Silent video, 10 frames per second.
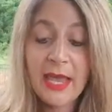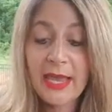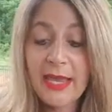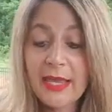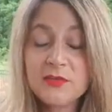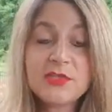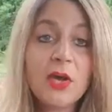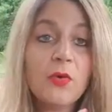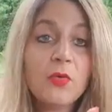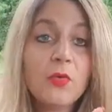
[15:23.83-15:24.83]
And
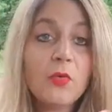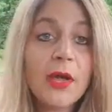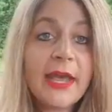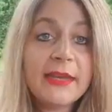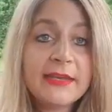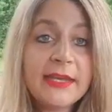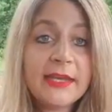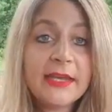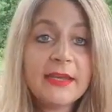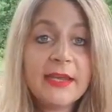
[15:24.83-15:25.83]
so what I
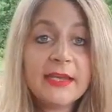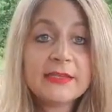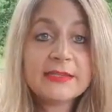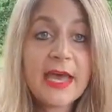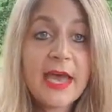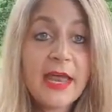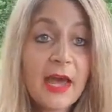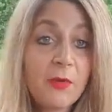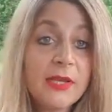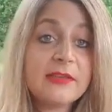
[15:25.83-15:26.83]
did is that I
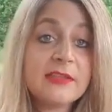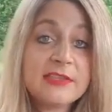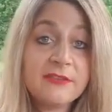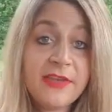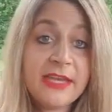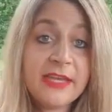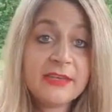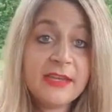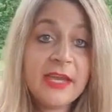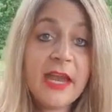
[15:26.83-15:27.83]
went to this event,
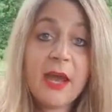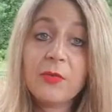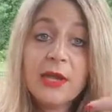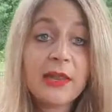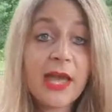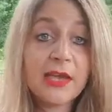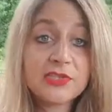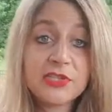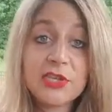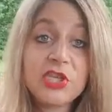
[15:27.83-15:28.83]
and I
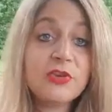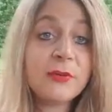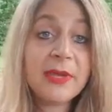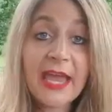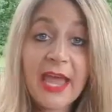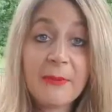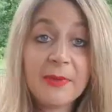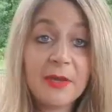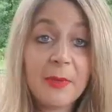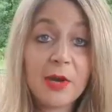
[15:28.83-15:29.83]
realized you can be happy
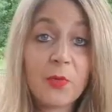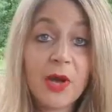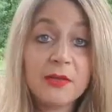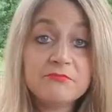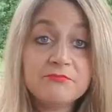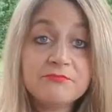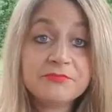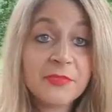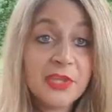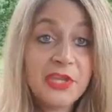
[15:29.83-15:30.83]
no matter what.
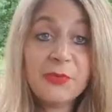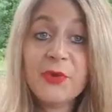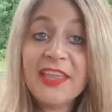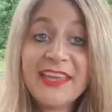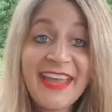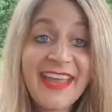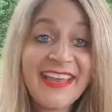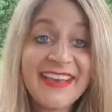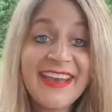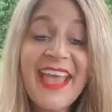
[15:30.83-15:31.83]
You really
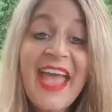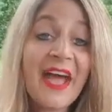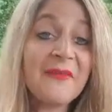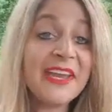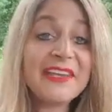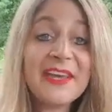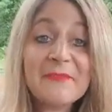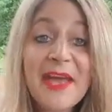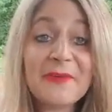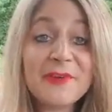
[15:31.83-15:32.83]
can. I mean, it doesn't
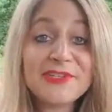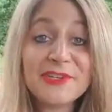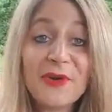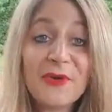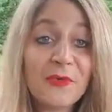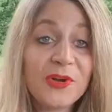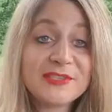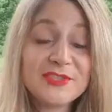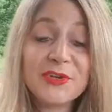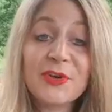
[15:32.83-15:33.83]
matter what you're
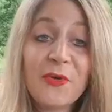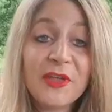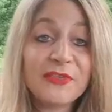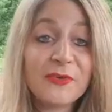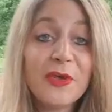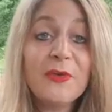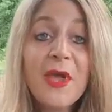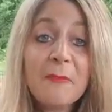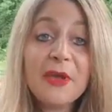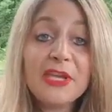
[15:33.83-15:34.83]
going through,
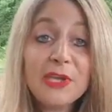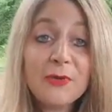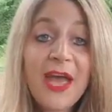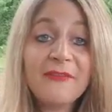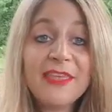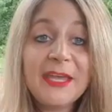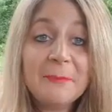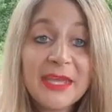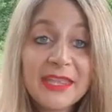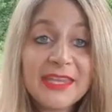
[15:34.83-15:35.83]
but you have the
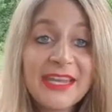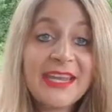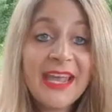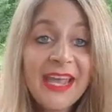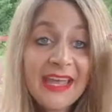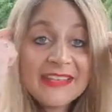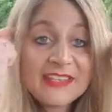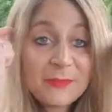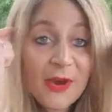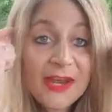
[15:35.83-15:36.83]
ability in this
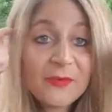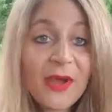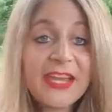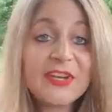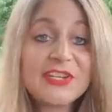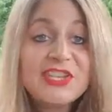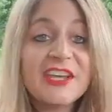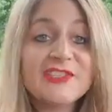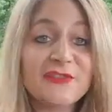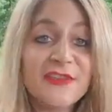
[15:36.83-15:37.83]
brain right here to
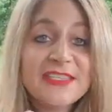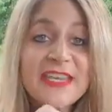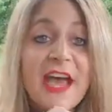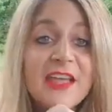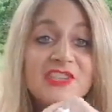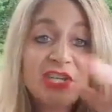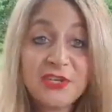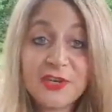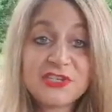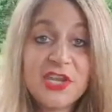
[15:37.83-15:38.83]
change your physiology.
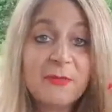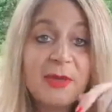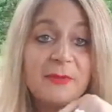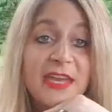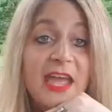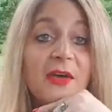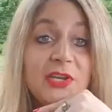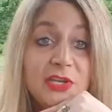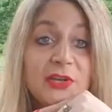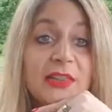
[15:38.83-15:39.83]
You can jump up and down, and
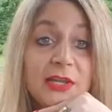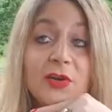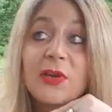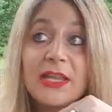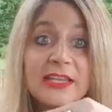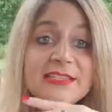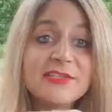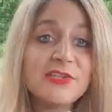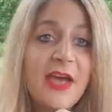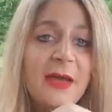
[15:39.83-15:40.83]
you can literally listen
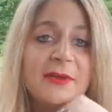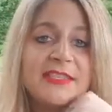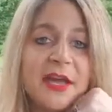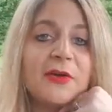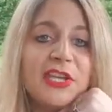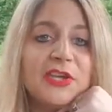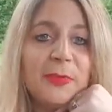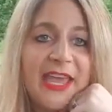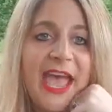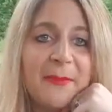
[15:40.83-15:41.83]
to a happy song, and you'll
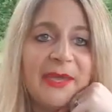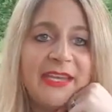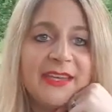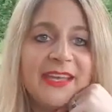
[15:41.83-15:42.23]
be happy.